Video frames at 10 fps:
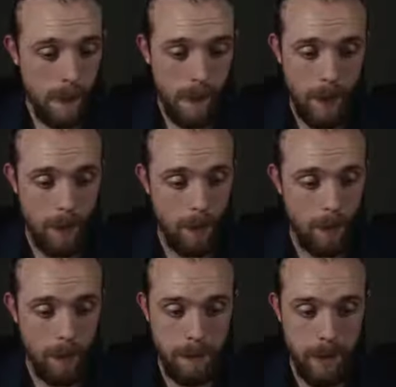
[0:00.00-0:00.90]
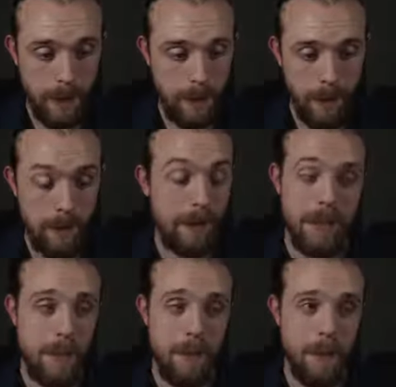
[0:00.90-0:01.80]
Oh man, that's
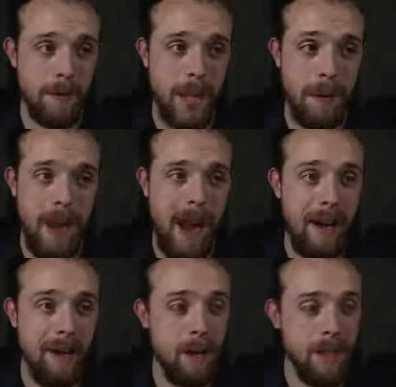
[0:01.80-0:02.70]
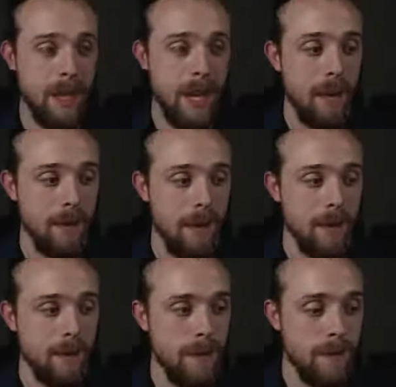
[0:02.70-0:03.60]
going to be a rough time. I won't see any
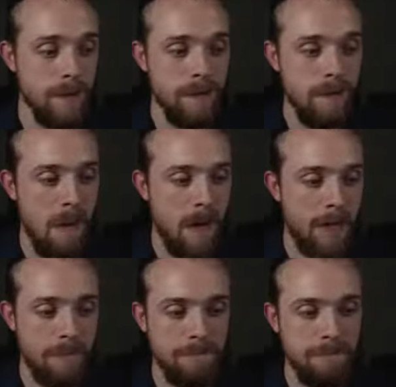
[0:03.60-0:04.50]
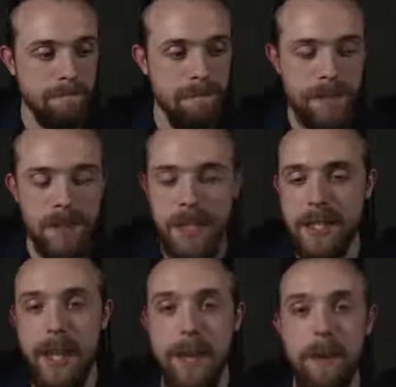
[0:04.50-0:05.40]
results for like
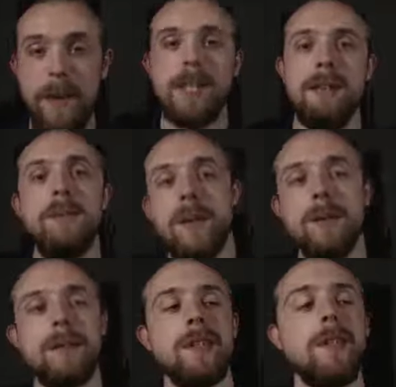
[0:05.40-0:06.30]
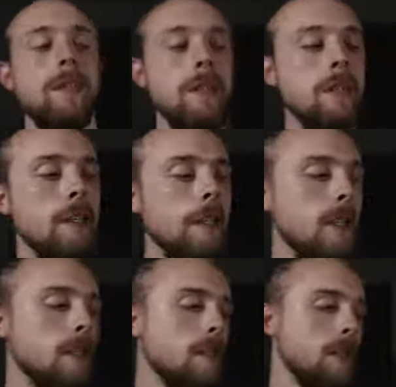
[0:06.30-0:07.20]
6 to 8 weeks, I'm told. So,
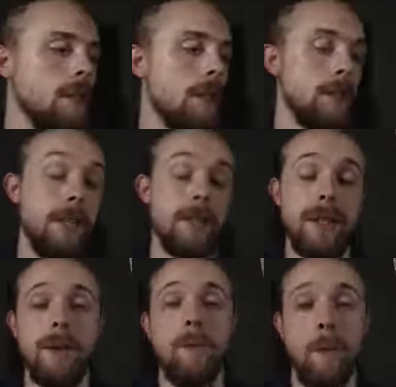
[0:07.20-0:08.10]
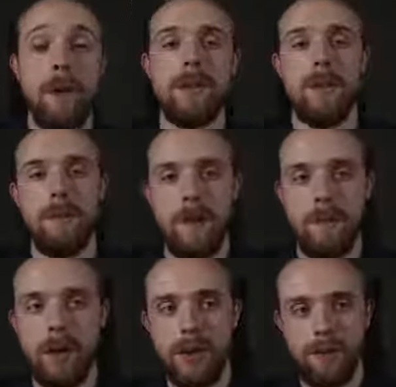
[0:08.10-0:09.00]
and things will get worse with my depression